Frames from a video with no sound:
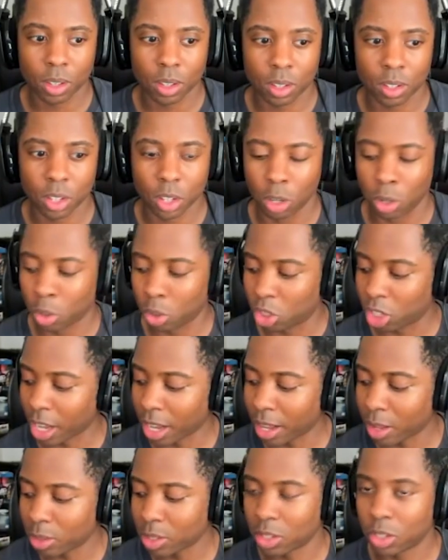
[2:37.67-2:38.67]
So
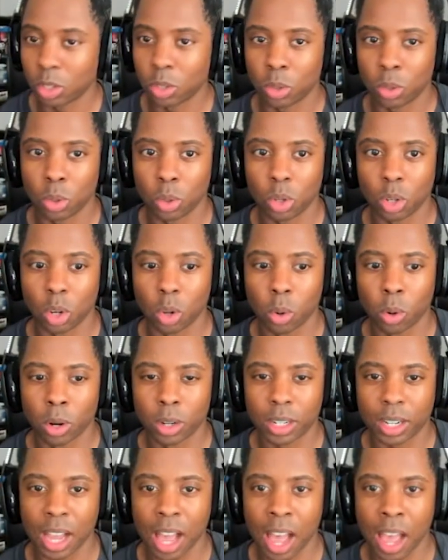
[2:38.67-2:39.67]
shout outs to
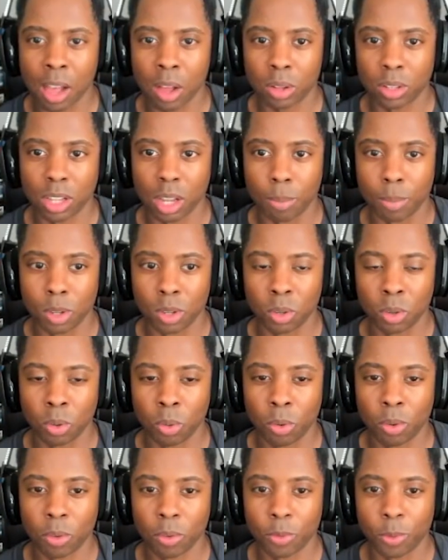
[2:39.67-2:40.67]
Lord Kyle
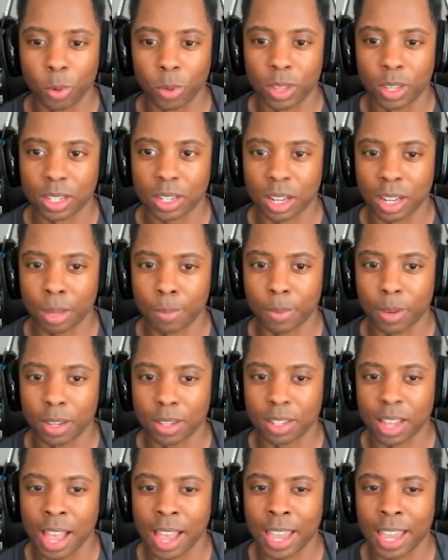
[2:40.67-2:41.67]
W for this clip,
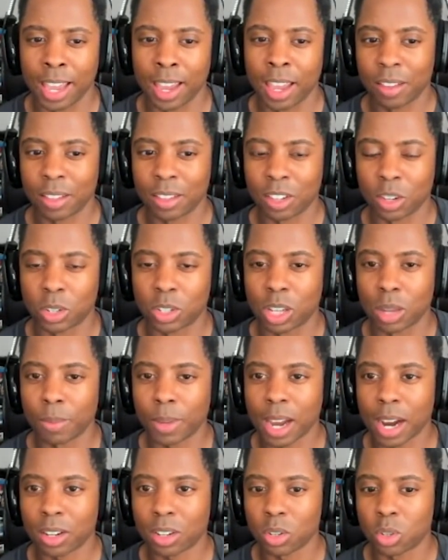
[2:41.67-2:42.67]
because there's some
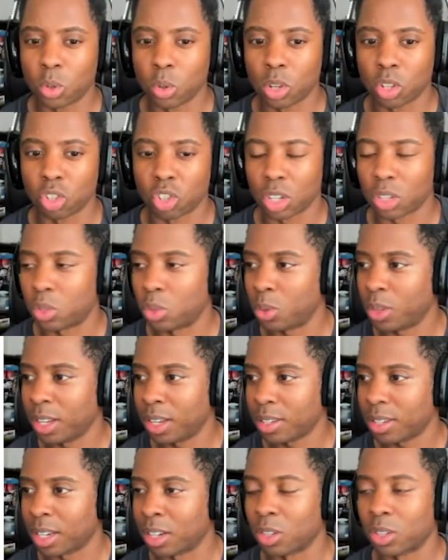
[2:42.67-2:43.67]
characters who can just do
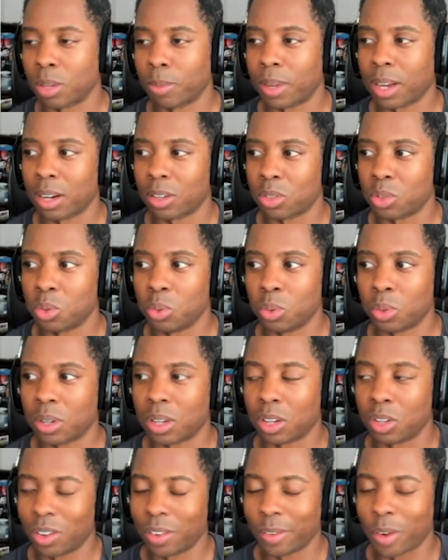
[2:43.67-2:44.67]
this, and there's some characters who
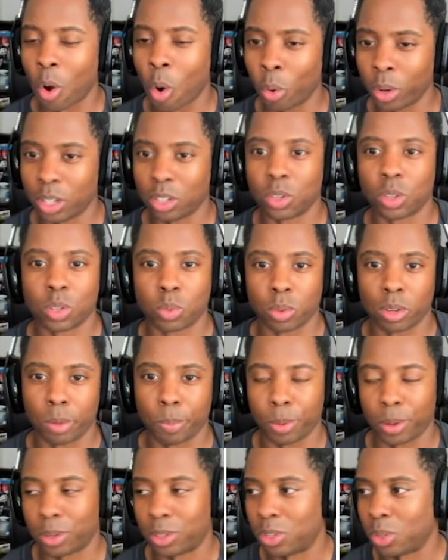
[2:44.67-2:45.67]
can only do this when they're
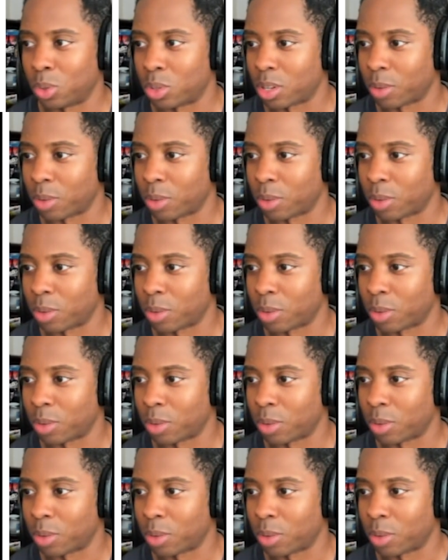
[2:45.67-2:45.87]
player 2.